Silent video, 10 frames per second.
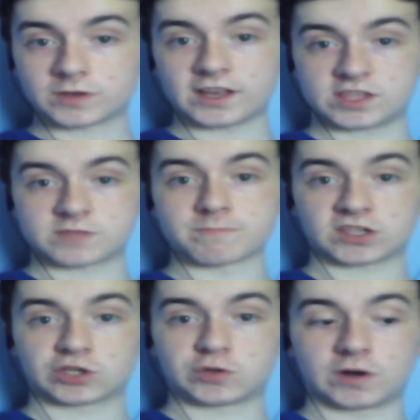What's up, guys?
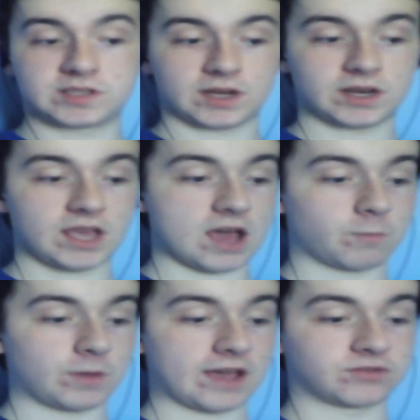It's
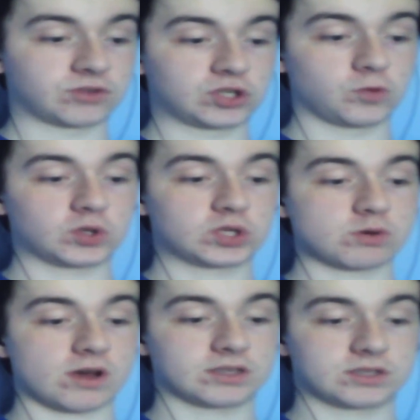Masso2010 here, and we have
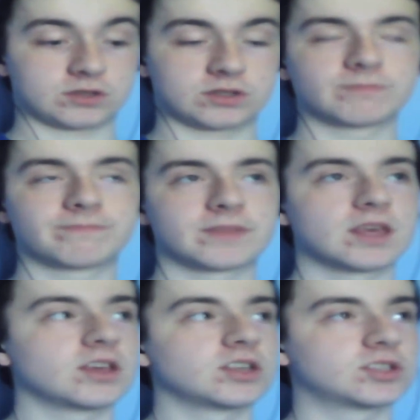Suicide
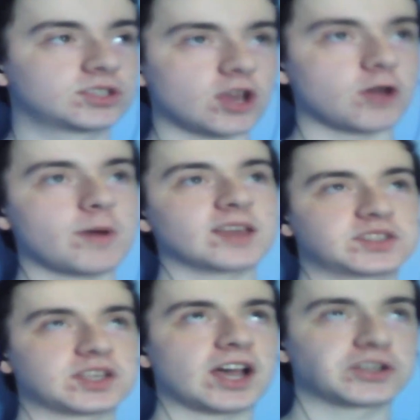
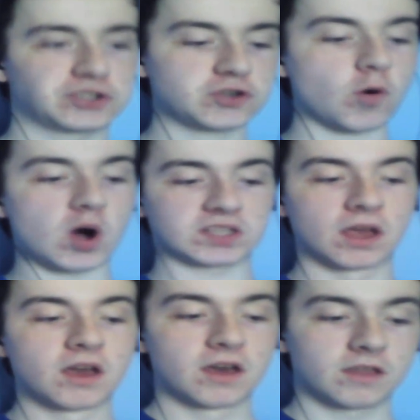
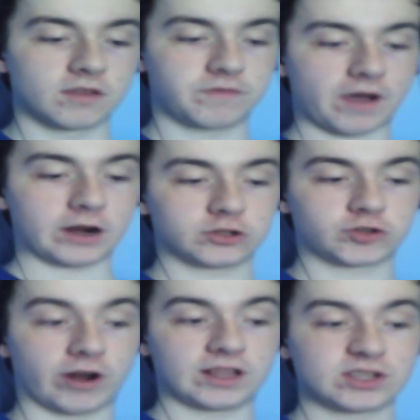Squad, the
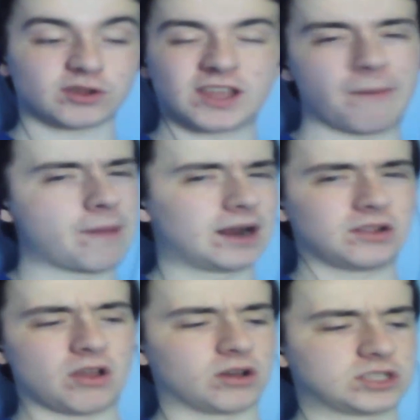final trailer. It's only
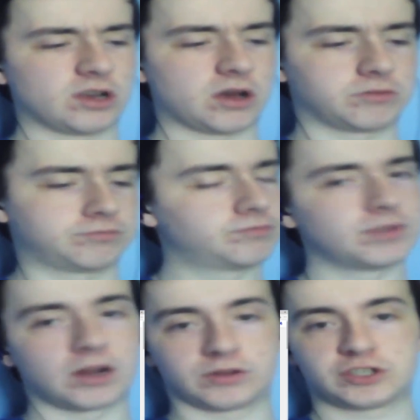a minute long,
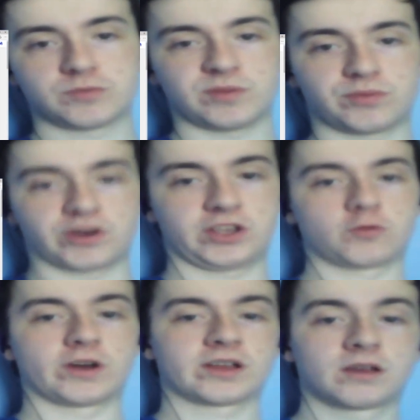so, you know, it should be
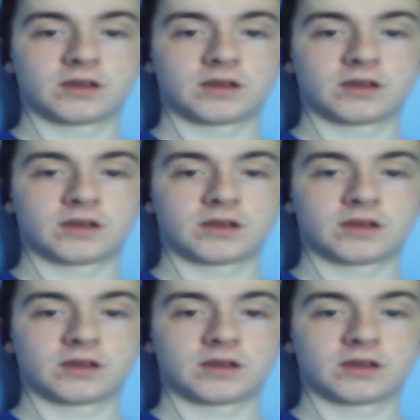pretty